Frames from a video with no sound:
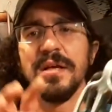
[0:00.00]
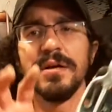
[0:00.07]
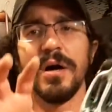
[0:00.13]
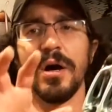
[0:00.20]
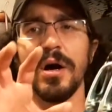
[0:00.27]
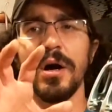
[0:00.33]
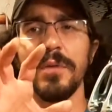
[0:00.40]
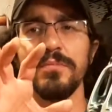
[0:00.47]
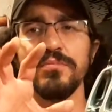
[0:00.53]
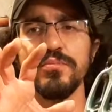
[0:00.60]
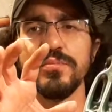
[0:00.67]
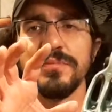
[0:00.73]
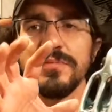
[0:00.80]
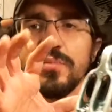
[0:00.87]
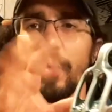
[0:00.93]

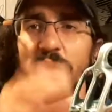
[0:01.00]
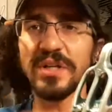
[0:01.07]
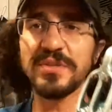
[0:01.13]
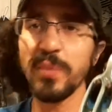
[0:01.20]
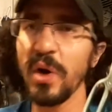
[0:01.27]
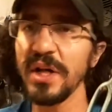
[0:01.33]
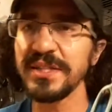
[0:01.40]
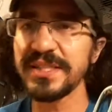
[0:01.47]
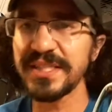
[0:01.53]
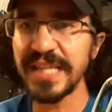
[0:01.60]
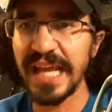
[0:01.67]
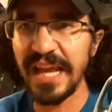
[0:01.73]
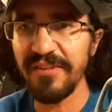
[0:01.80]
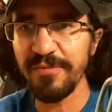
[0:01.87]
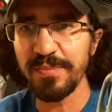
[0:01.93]
was once
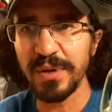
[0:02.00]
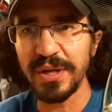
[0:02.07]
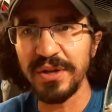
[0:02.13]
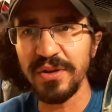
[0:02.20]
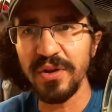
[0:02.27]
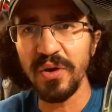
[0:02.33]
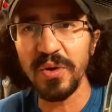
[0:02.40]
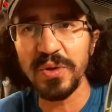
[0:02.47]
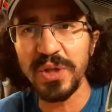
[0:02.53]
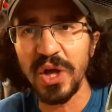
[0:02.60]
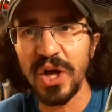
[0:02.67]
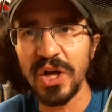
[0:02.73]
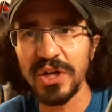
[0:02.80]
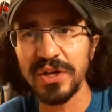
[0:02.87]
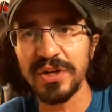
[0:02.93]
safe, but no
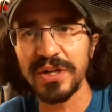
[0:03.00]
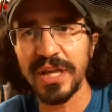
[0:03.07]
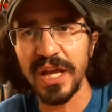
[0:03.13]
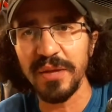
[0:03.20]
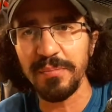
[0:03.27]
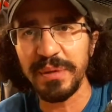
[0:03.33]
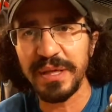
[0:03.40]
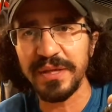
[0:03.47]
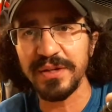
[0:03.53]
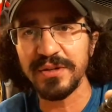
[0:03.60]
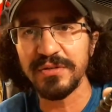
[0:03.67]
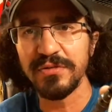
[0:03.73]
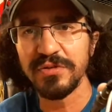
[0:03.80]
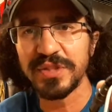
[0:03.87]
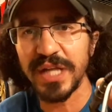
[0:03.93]
longer can be
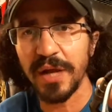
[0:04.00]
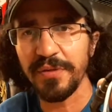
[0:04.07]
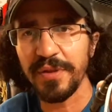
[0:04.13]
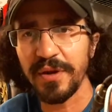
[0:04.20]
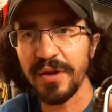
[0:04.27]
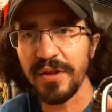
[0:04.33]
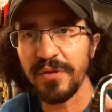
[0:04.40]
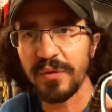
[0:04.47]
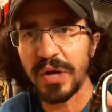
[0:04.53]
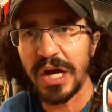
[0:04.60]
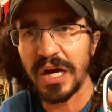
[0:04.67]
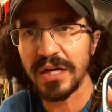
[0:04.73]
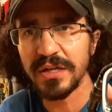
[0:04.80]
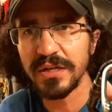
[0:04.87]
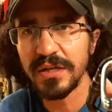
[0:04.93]
used out there on the
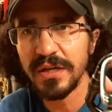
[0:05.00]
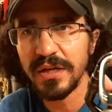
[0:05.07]
rock,